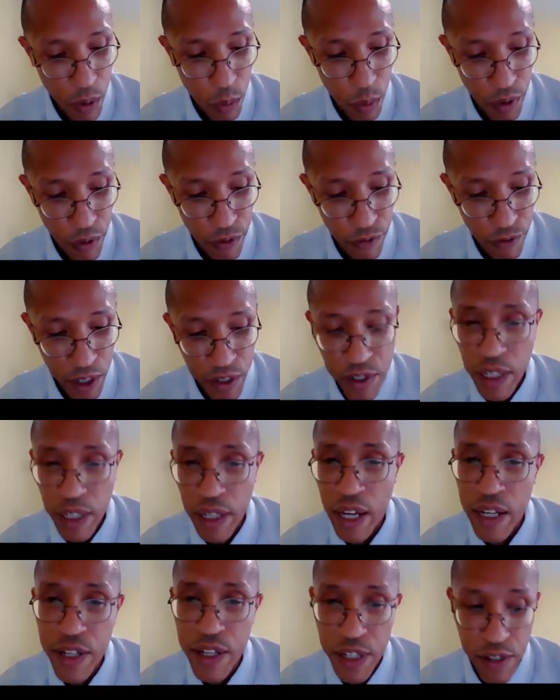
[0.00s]
where fuzzy
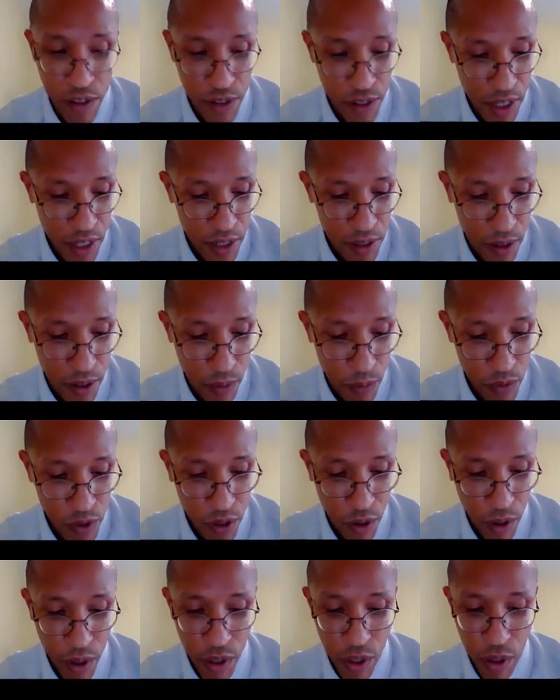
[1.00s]
logic
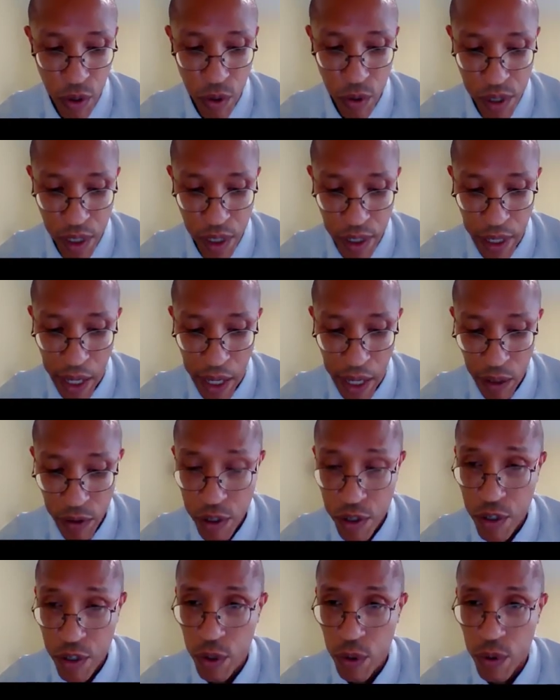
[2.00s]
systems are used in
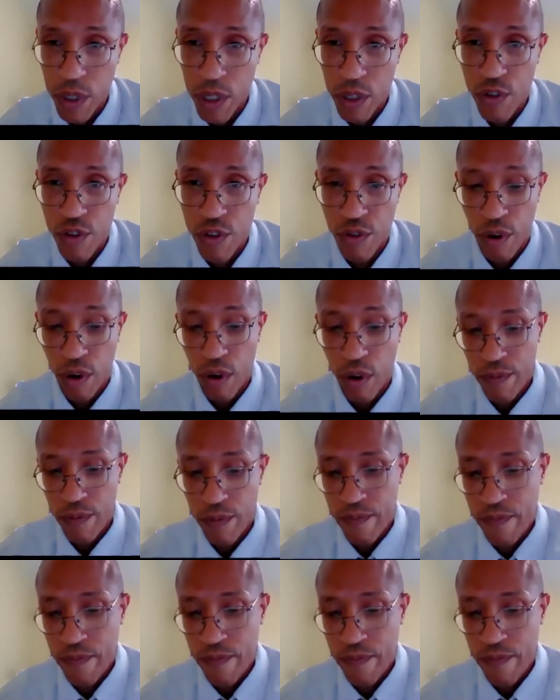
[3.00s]
altitude control.